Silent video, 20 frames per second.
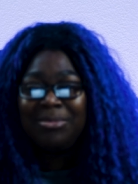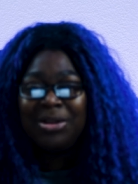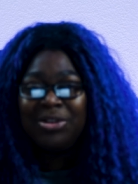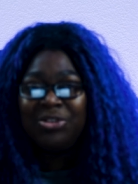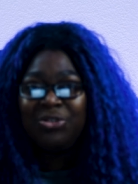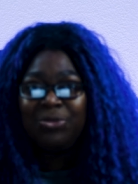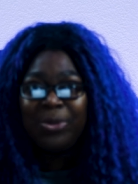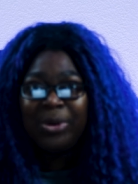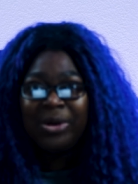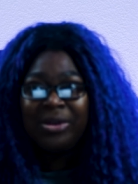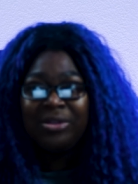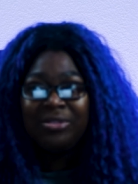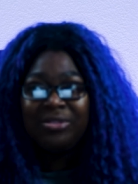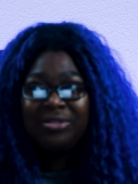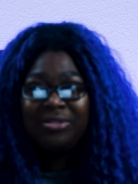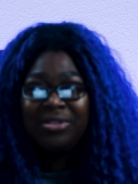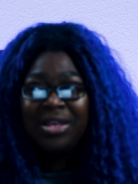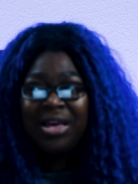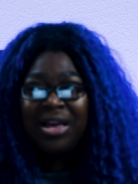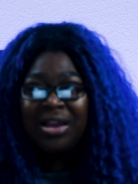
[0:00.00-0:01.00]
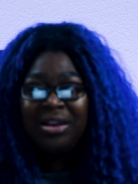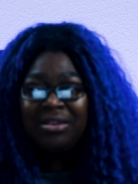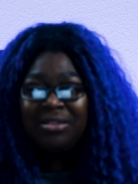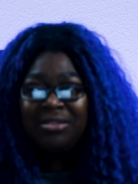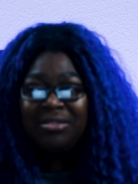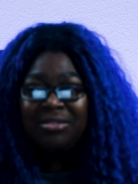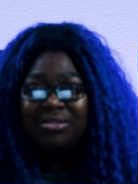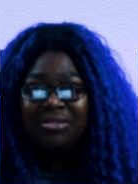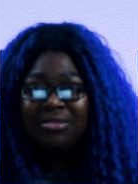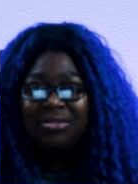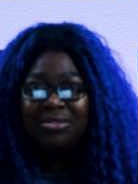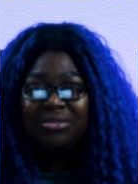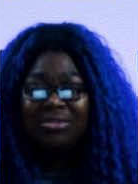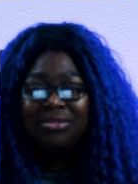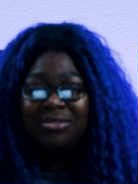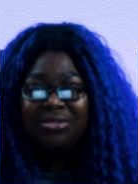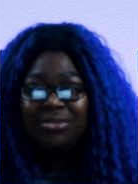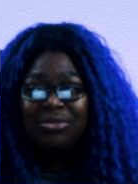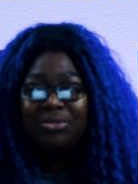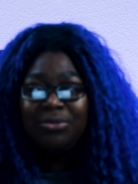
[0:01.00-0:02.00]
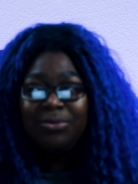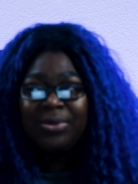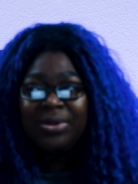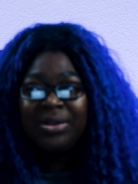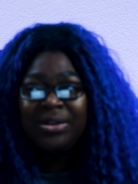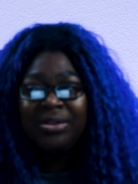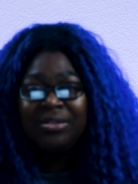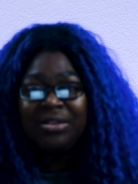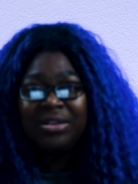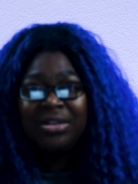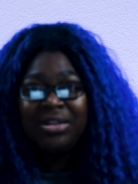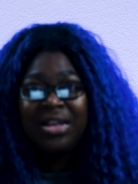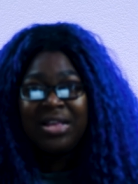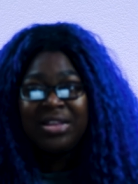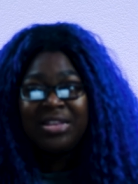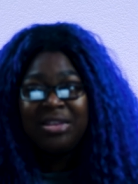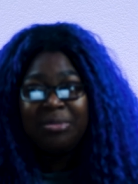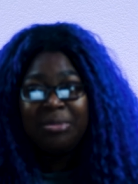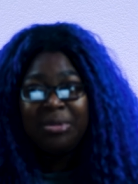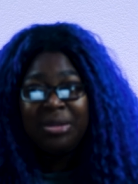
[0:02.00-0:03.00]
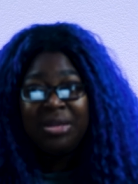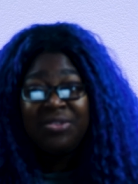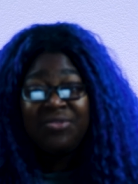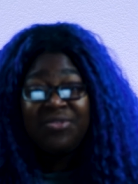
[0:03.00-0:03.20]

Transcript: worse than we're led to believe